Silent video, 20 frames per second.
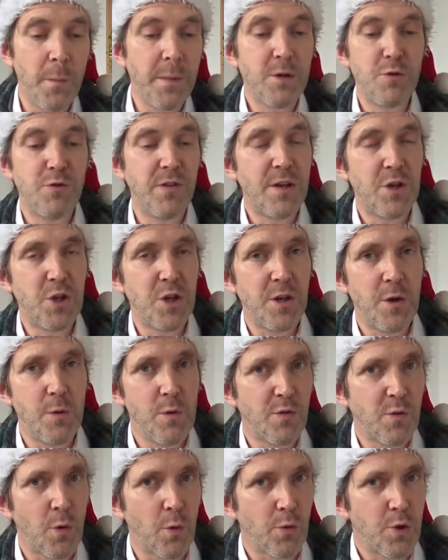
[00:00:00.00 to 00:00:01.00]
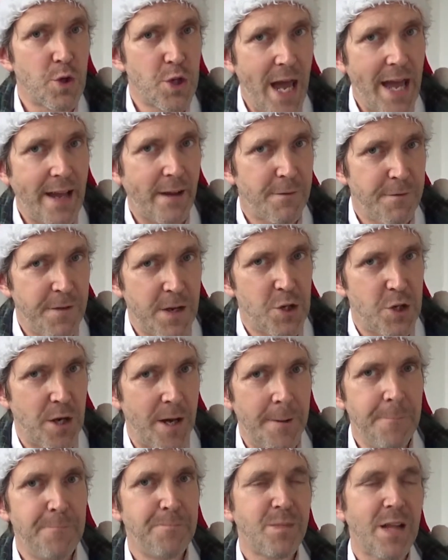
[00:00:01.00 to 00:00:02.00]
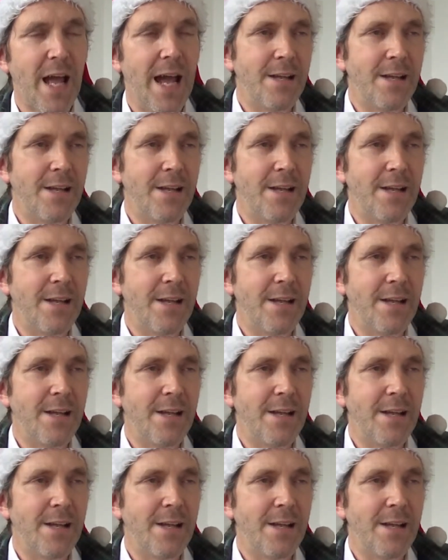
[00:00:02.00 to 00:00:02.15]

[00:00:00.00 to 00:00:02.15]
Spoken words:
a musician who is called Jack Fisher,